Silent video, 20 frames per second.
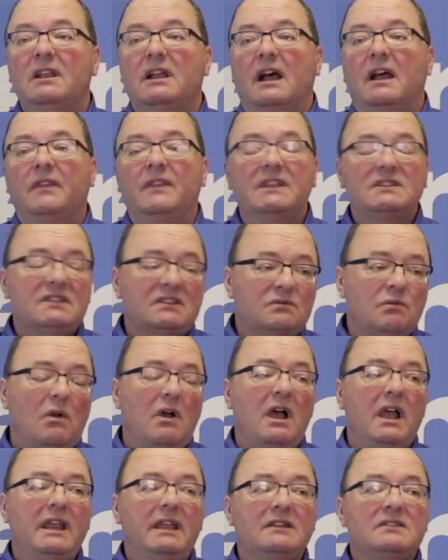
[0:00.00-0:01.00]
This is
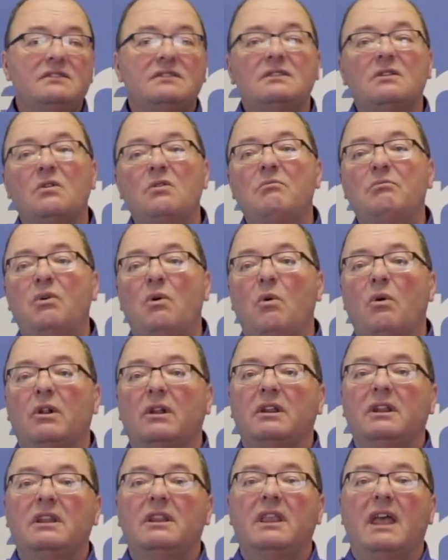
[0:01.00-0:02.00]
why it's so
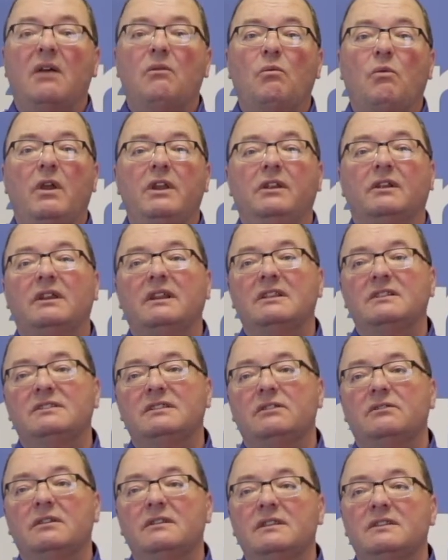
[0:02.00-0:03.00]
important that when you're
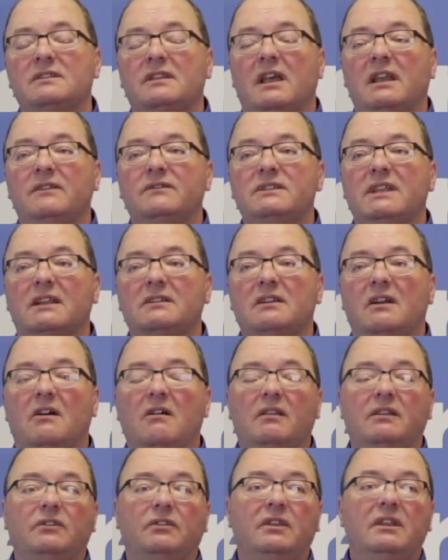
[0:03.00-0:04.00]
considering this kind of
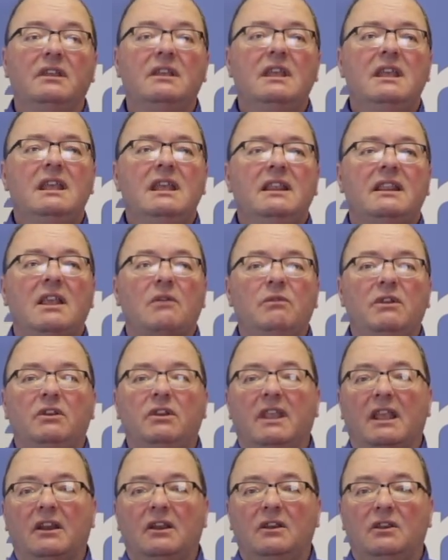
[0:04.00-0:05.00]
technology, that we
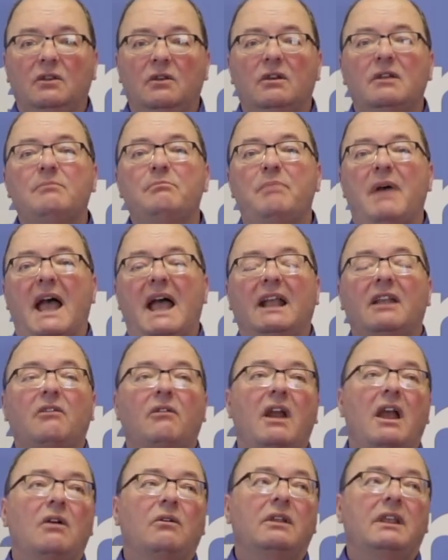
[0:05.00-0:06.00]
get a good
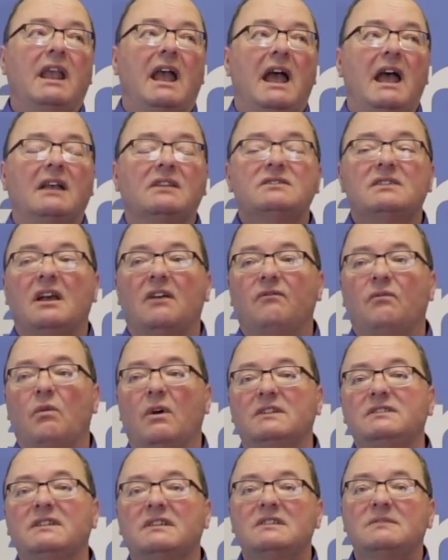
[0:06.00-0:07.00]
background gas of
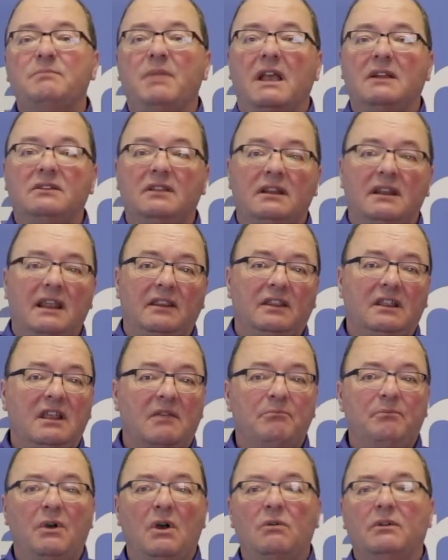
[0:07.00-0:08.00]
what's expected and the
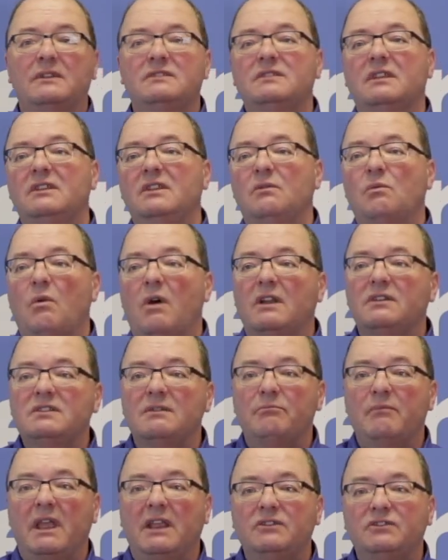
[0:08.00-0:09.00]
components that you want
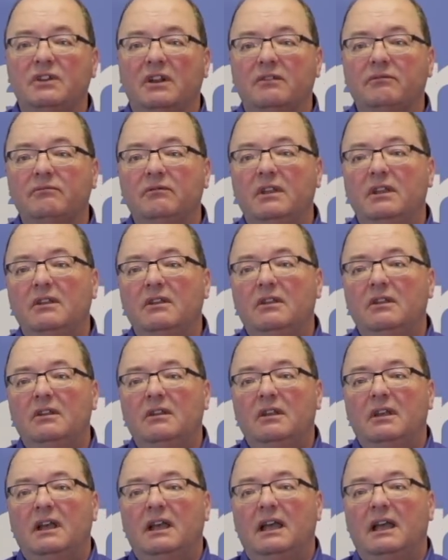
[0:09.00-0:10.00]
to measure.
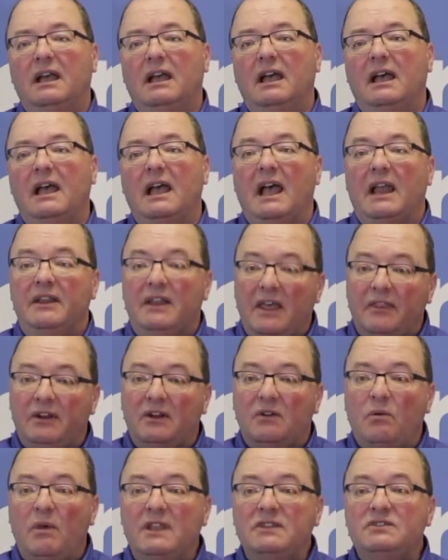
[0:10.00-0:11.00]
Another
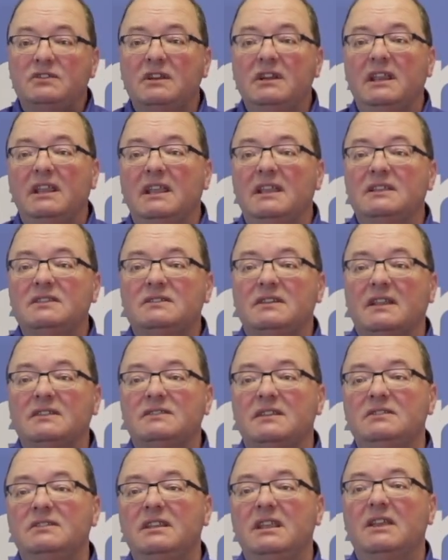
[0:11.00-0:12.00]
question is, does
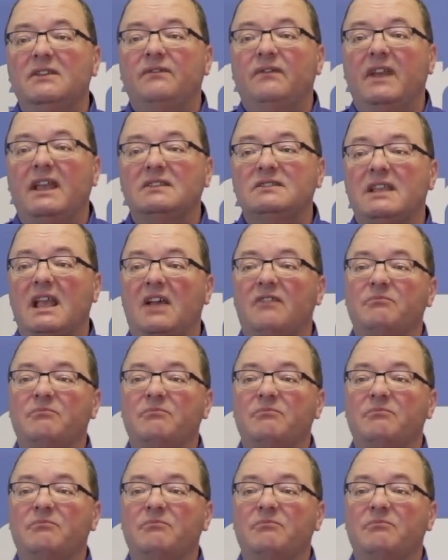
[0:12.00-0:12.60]
the TFS have